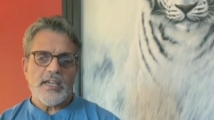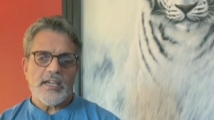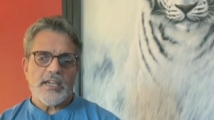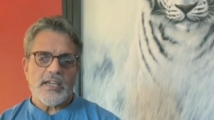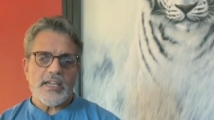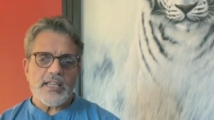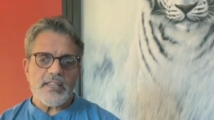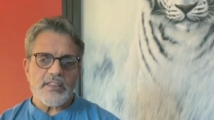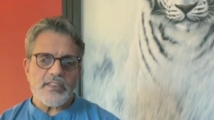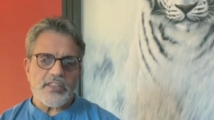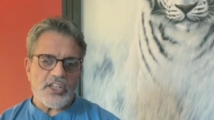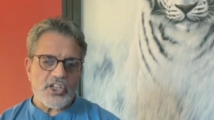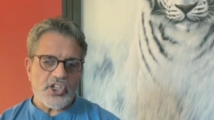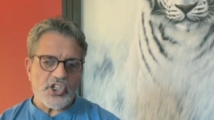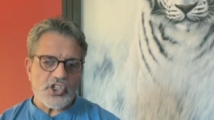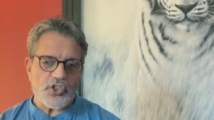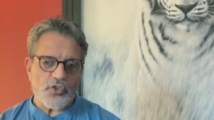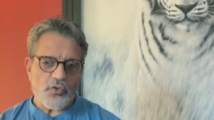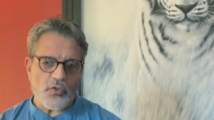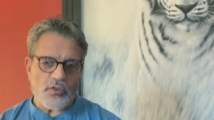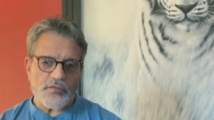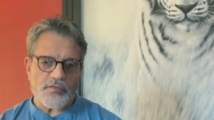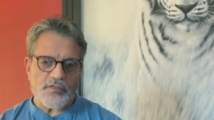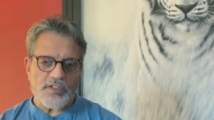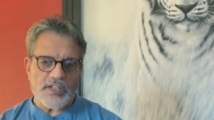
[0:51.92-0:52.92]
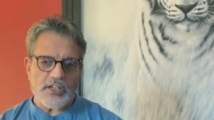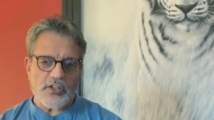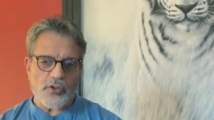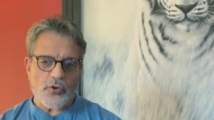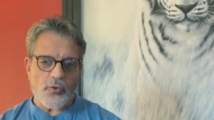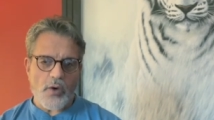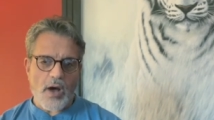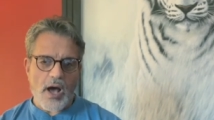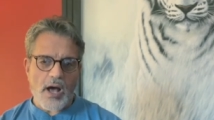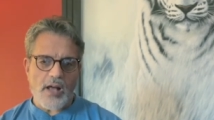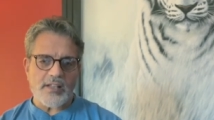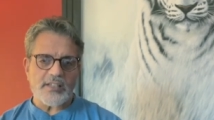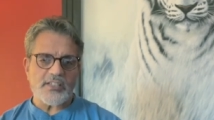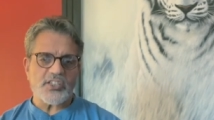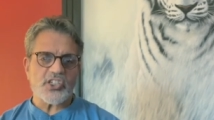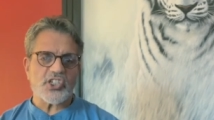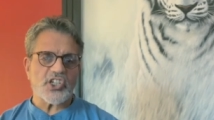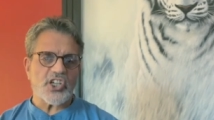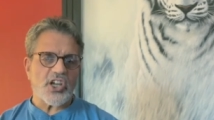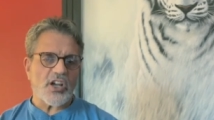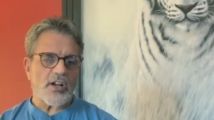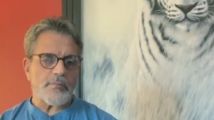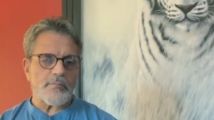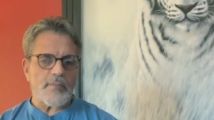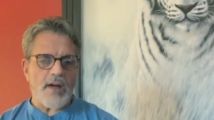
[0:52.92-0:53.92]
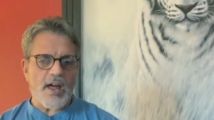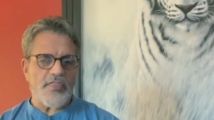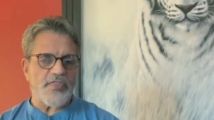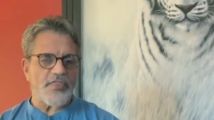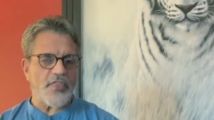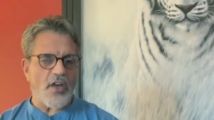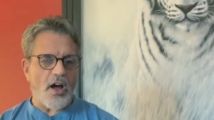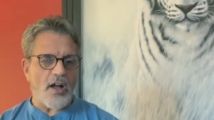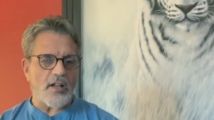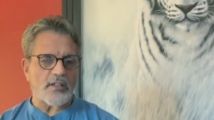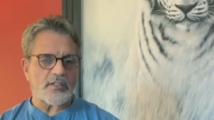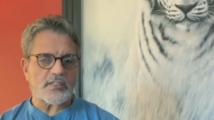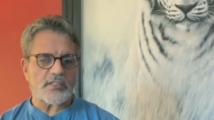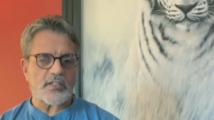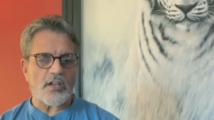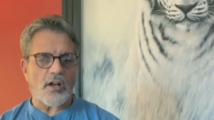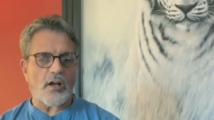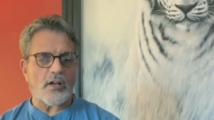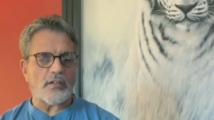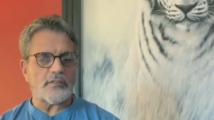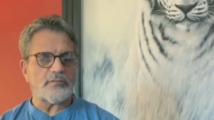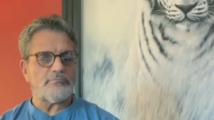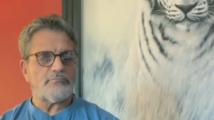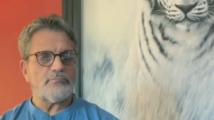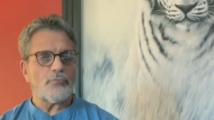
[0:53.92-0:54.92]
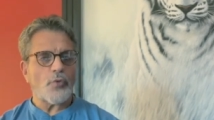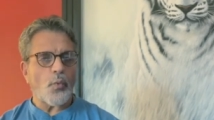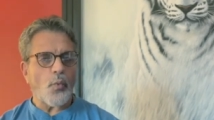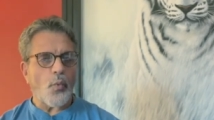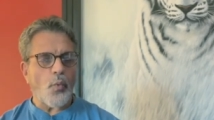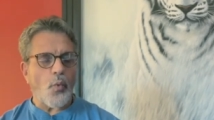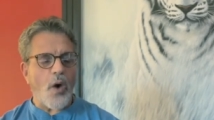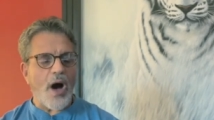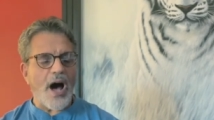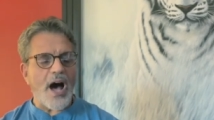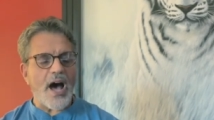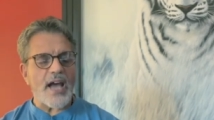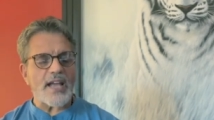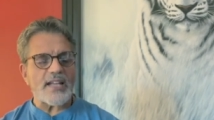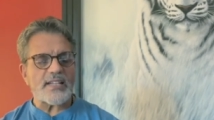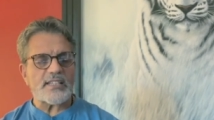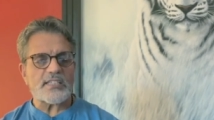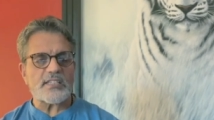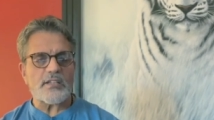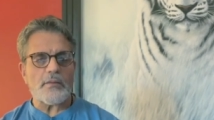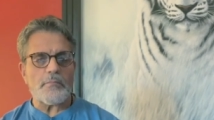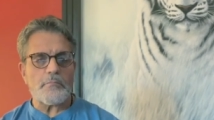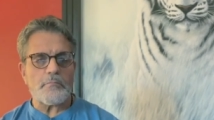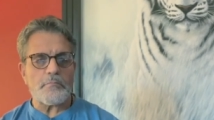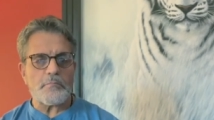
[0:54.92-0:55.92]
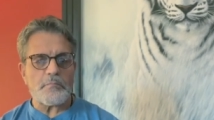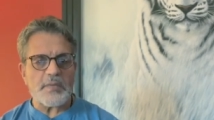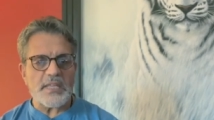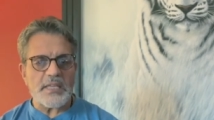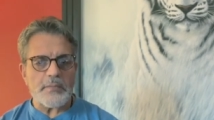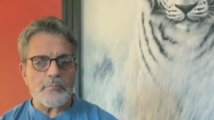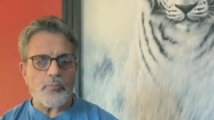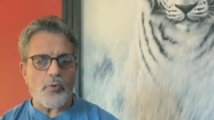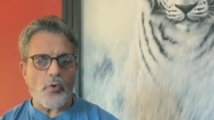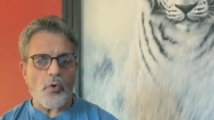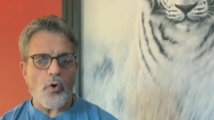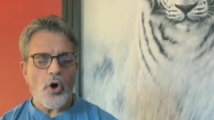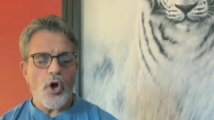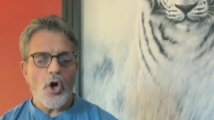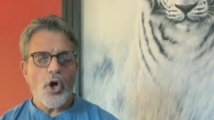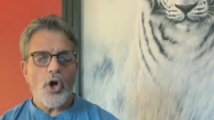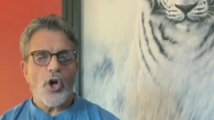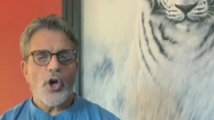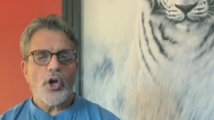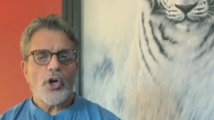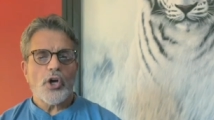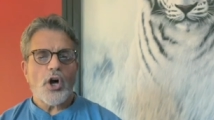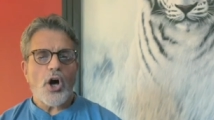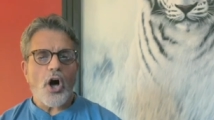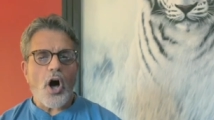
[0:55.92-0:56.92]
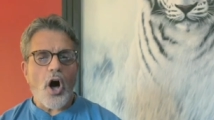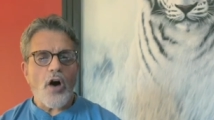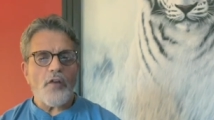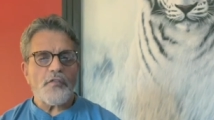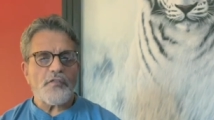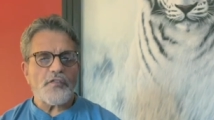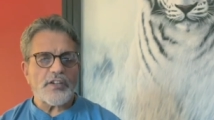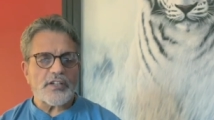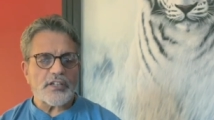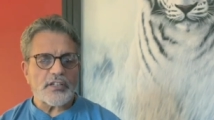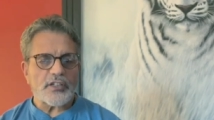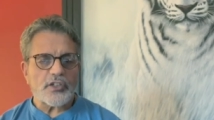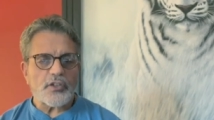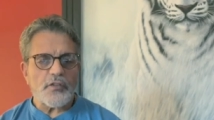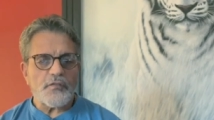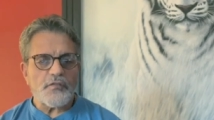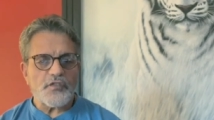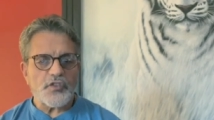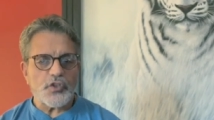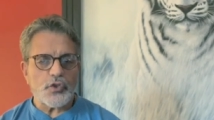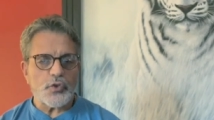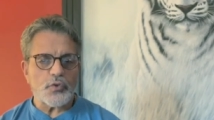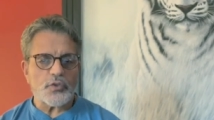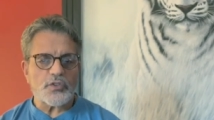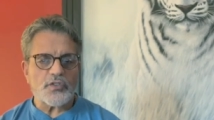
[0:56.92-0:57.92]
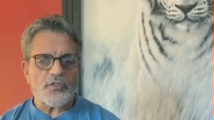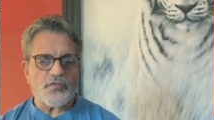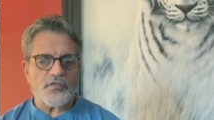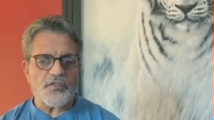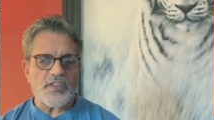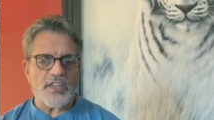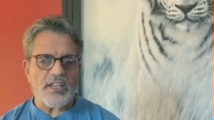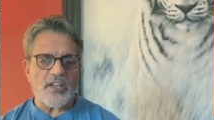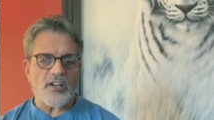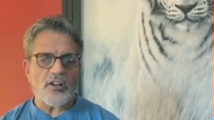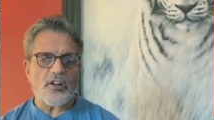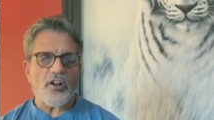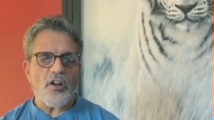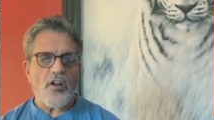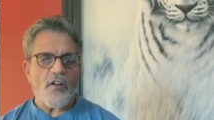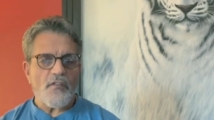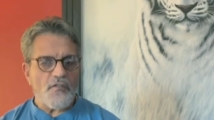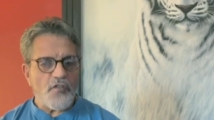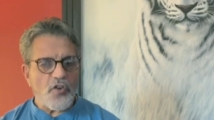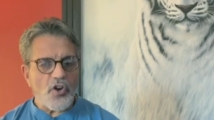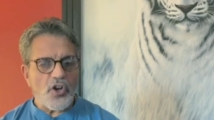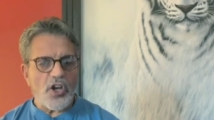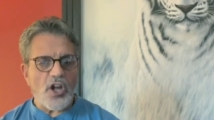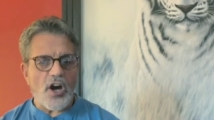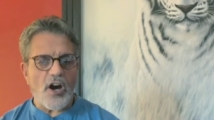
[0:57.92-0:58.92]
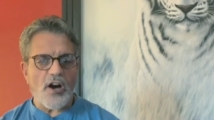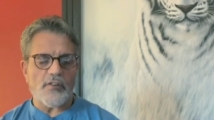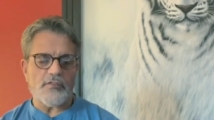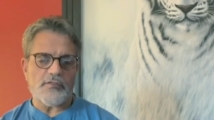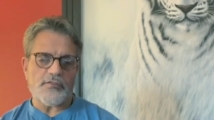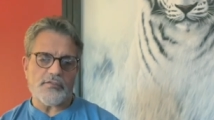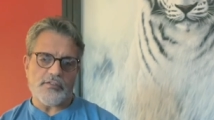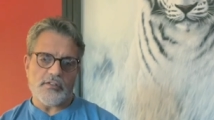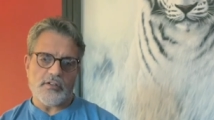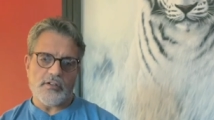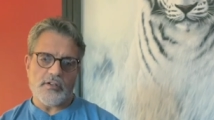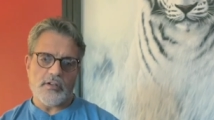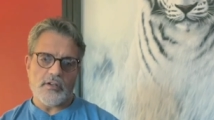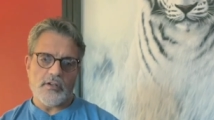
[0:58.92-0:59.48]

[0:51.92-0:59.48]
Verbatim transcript: In this short video, I'll share my thoughts on why some people often confuse fear for love.